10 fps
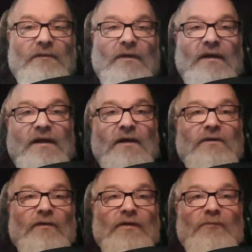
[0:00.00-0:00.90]
can't
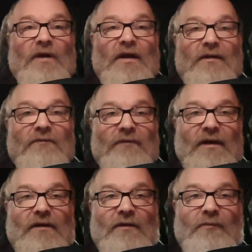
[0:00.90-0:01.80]
go to my
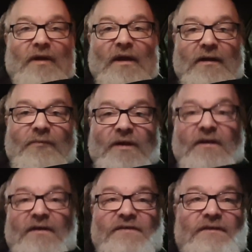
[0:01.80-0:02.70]
regular bank
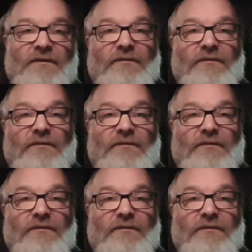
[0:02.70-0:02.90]
because